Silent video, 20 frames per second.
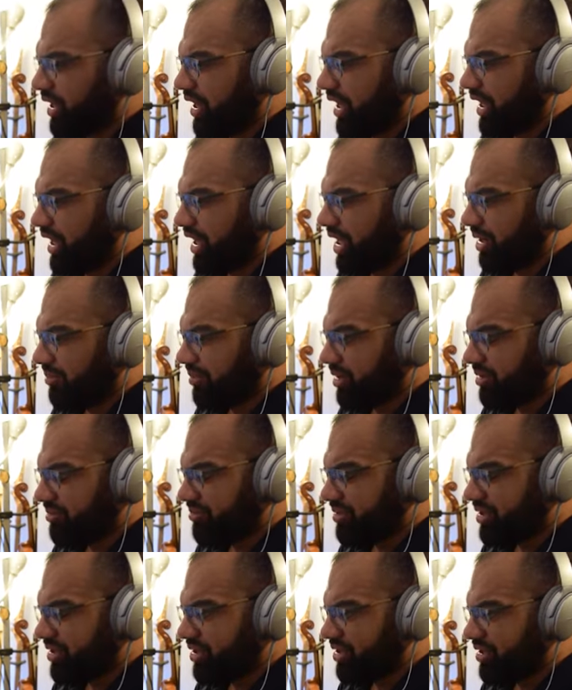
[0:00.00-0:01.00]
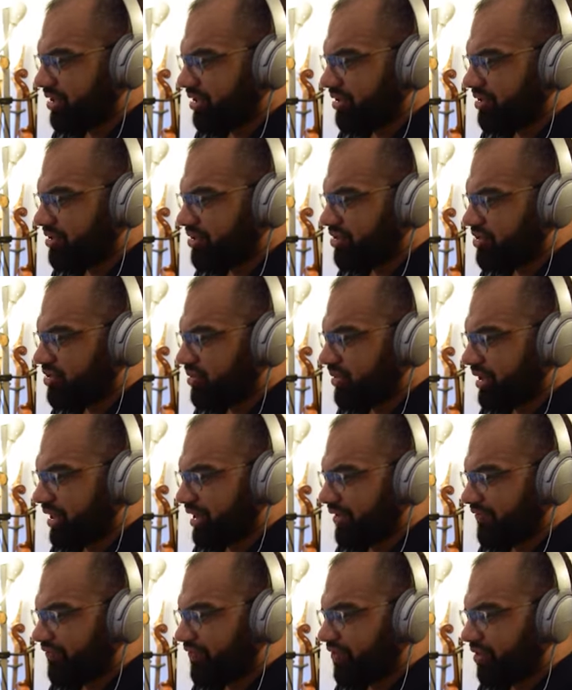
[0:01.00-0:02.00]
and I'm going to be doing
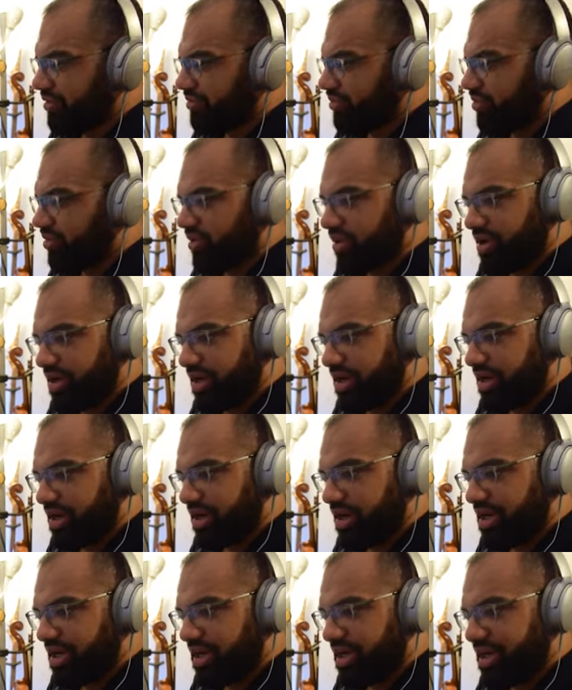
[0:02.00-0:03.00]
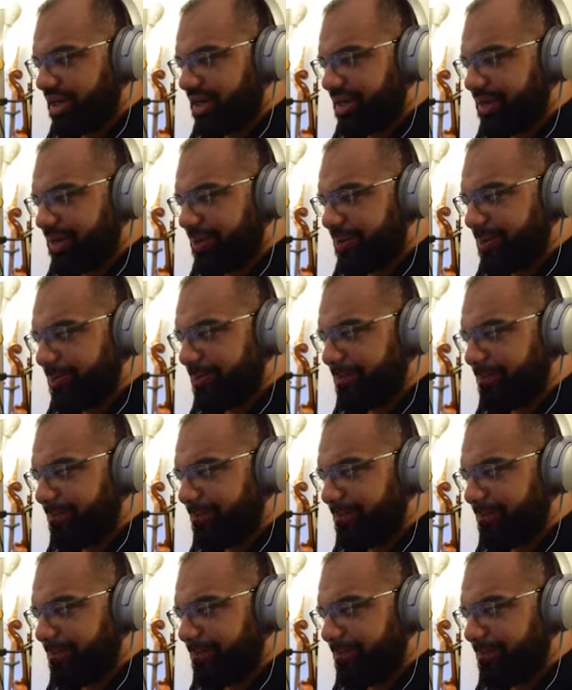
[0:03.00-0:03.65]
it for more. Uh,